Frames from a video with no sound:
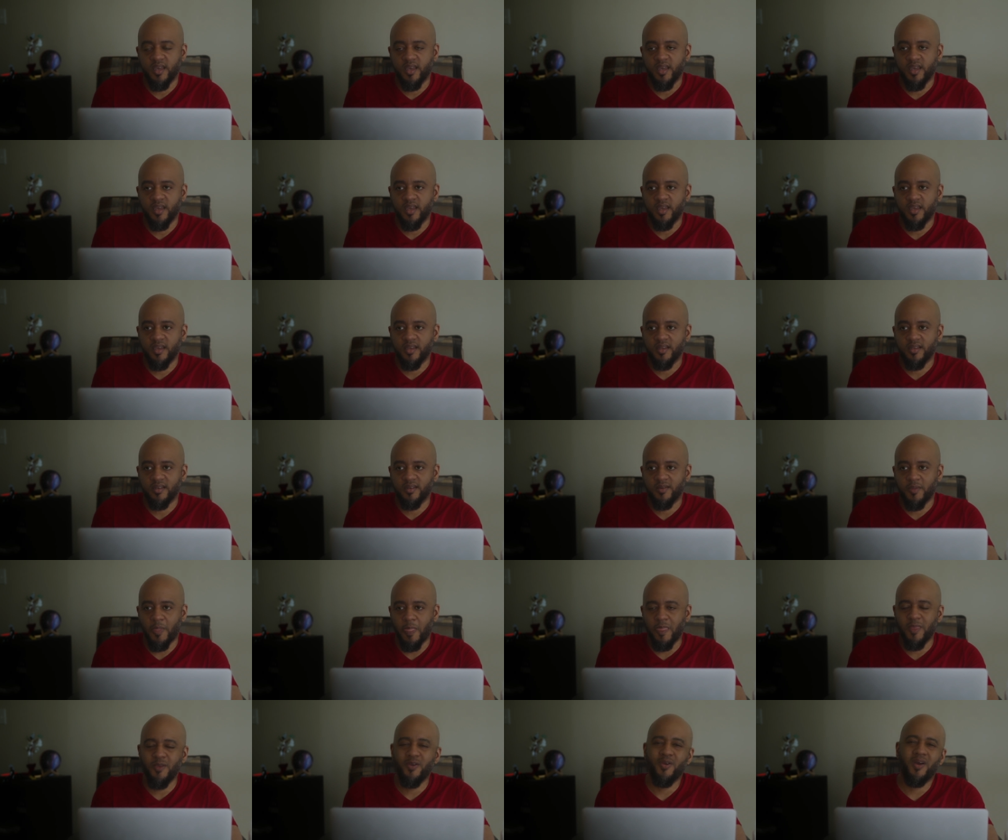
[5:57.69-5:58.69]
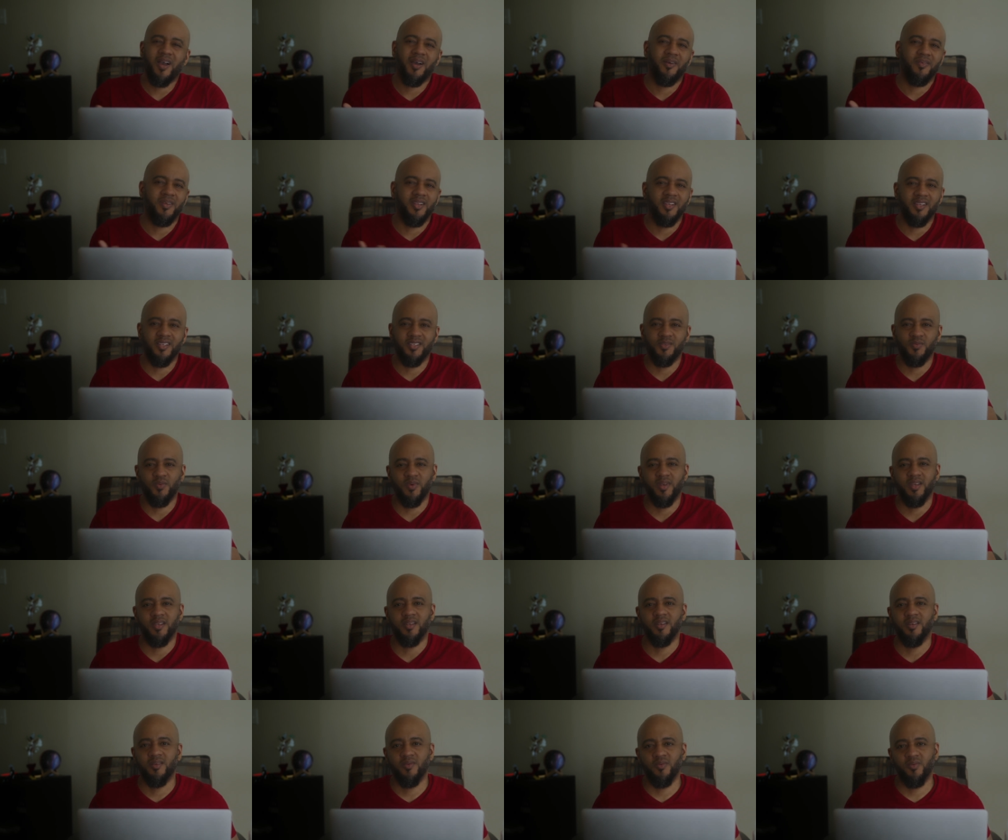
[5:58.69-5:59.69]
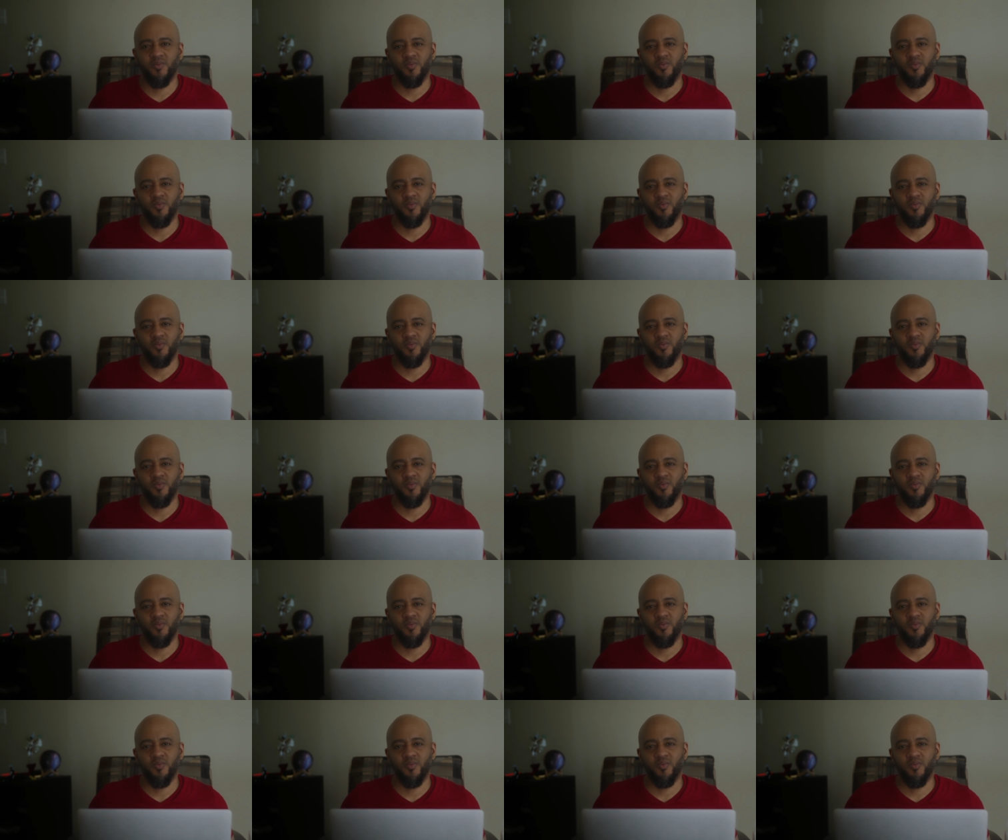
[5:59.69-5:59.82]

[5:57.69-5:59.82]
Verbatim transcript: And you know how it is when